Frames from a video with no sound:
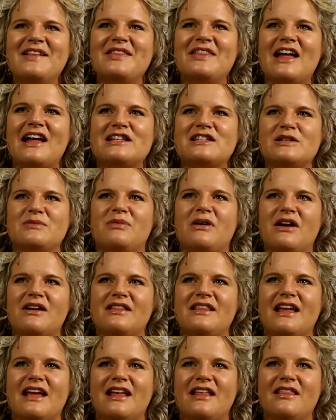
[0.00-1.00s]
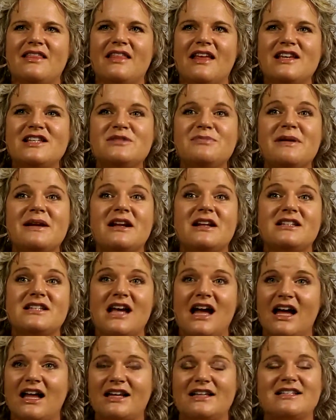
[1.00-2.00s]
that's the part that they spend a
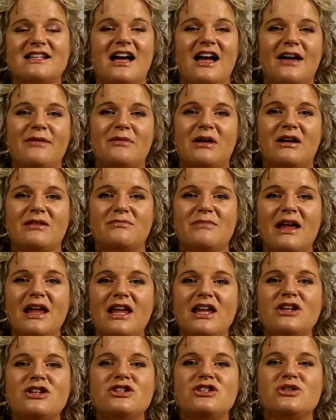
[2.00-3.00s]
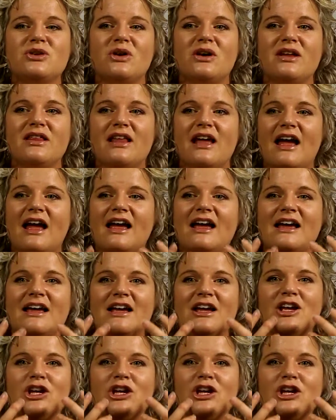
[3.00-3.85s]
ton of time on, making sure that